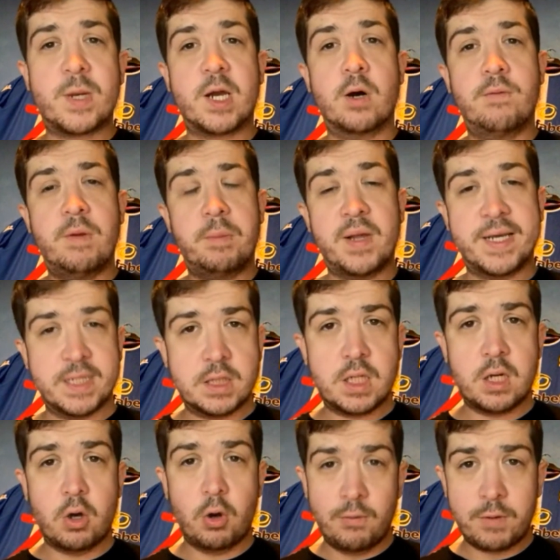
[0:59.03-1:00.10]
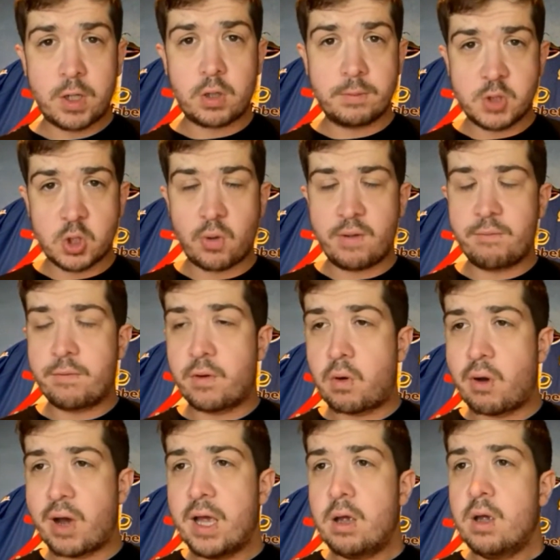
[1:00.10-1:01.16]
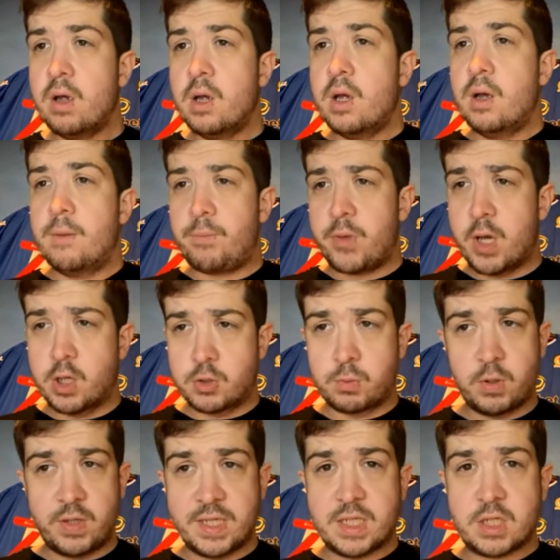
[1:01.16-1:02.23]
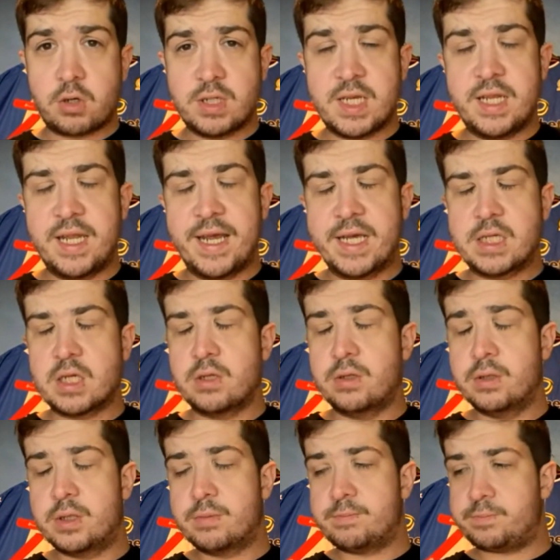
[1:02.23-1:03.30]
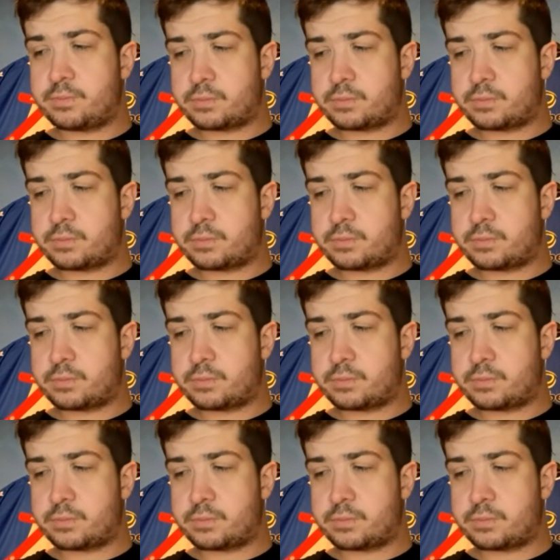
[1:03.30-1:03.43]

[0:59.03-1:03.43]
We go for players that other clubs are going for, as we'll discuss in this. And